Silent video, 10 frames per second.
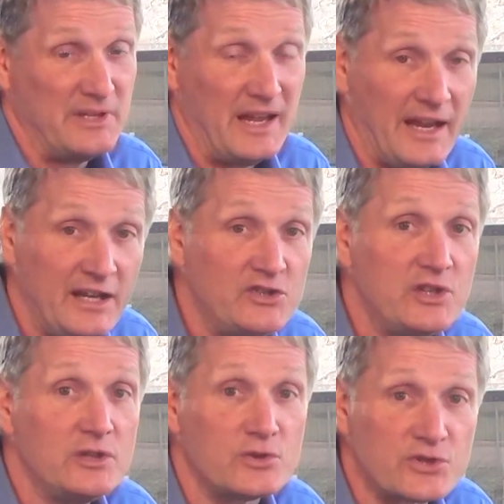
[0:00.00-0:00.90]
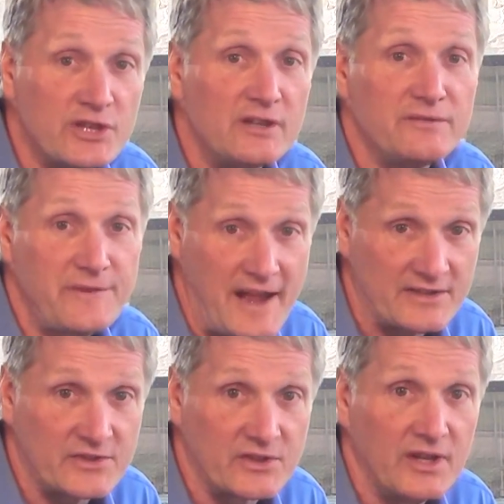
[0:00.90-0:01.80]
be aging your skin
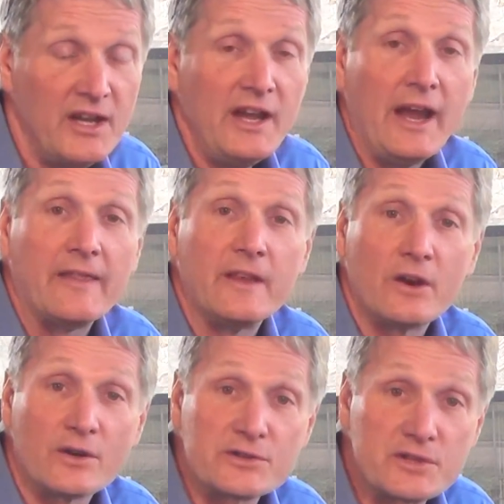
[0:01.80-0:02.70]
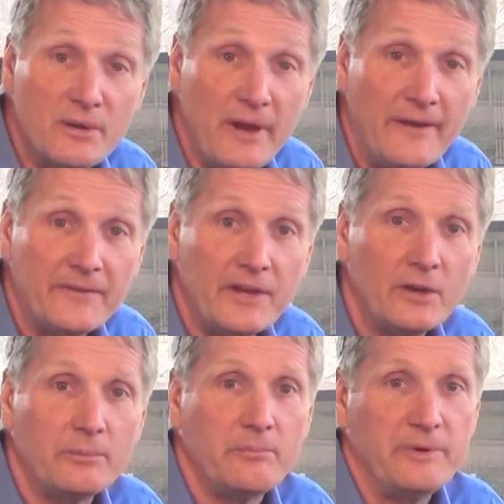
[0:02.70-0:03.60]
faster, and there are some out
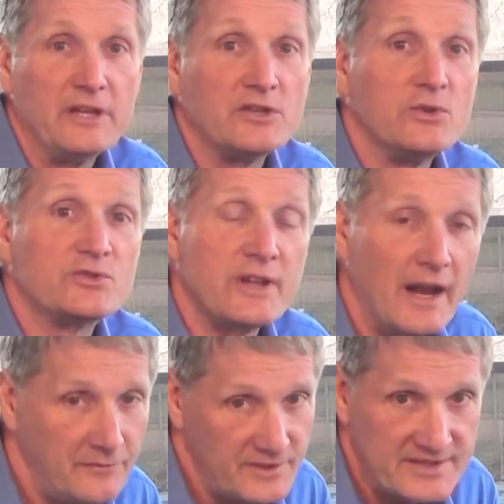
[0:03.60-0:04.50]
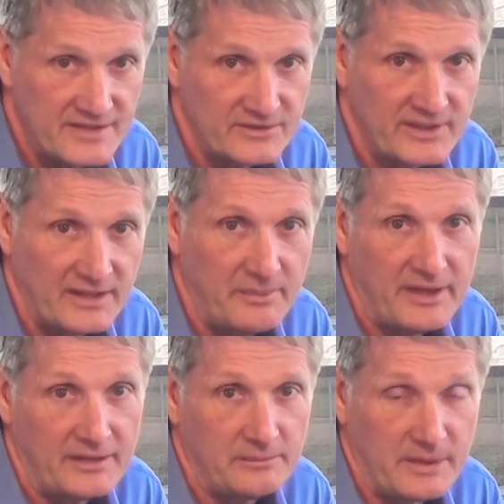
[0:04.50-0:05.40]
there being used every single day
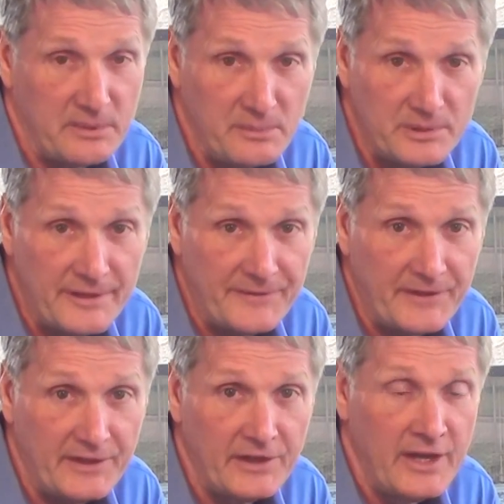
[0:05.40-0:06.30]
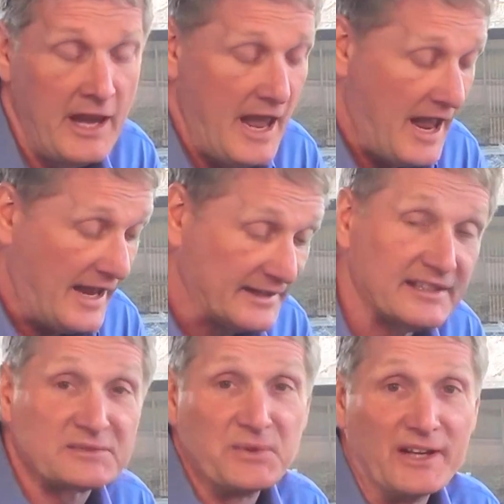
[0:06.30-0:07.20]
by people out there, and
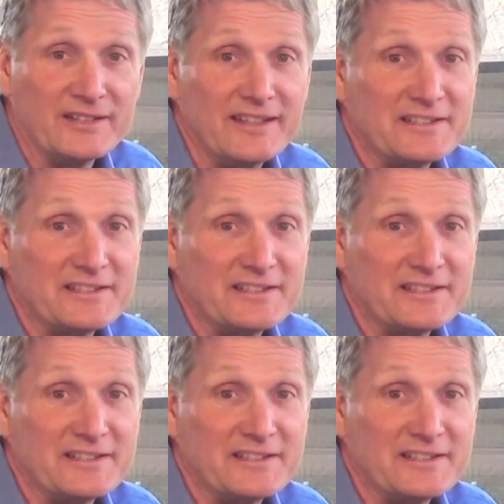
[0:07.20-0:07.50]
guess what?